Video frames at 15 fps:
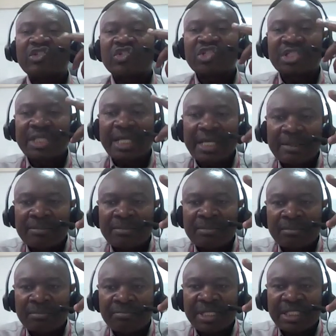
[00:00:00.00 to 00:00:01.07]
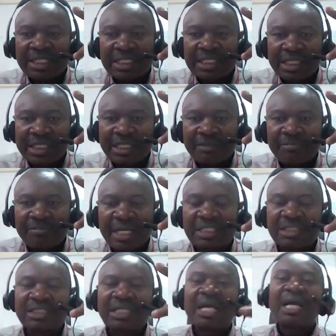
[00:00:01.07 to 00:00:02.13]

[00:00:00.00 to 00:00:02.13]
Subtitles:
same meeting taking place,